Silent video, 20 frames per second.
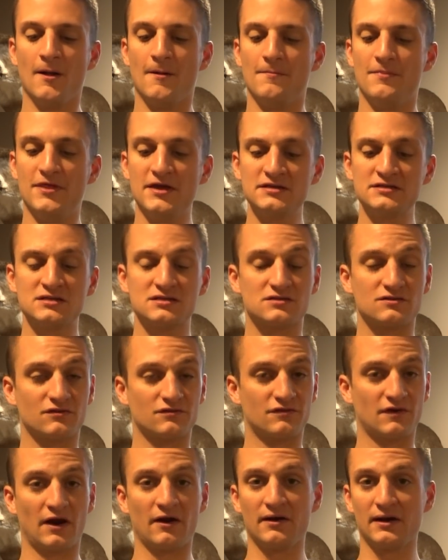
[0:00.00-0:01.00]
This is a
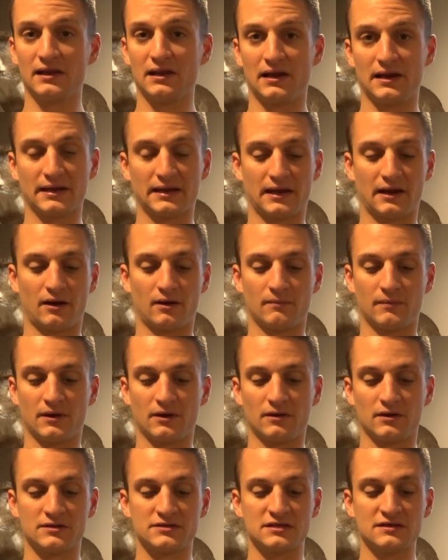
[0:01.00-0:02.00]
very light
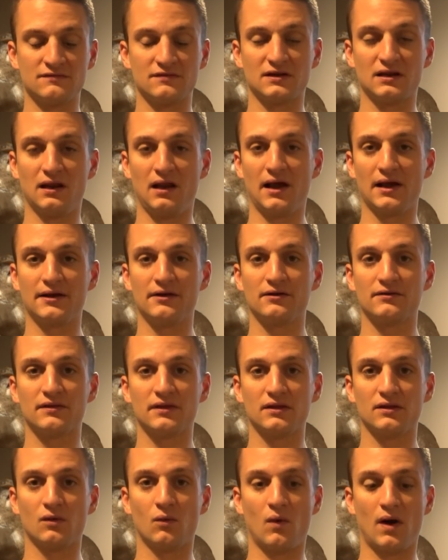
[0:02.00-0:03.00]
carabiner. It's even lighter
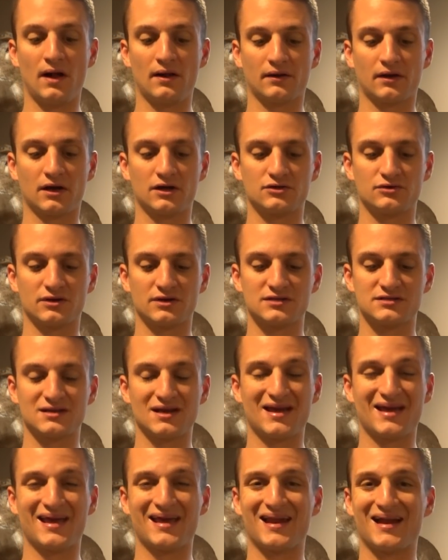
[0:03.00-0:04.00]
than the Wild Country
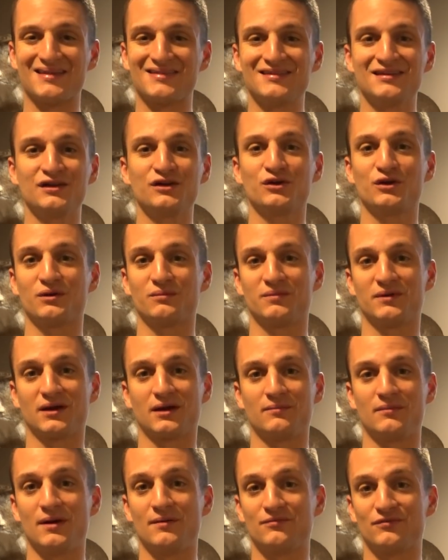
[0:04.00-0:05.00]
Ascent, and I think you can pick
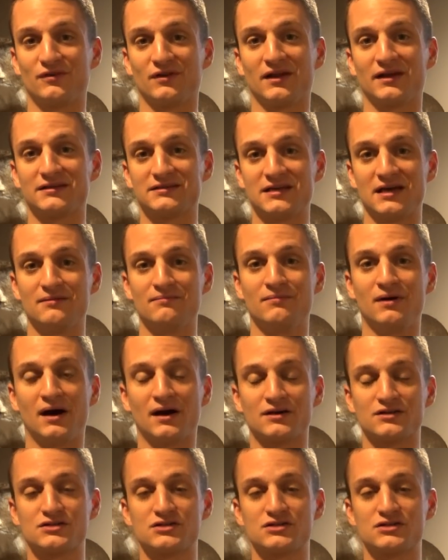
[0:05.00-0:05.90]
them up for like 10 bucks.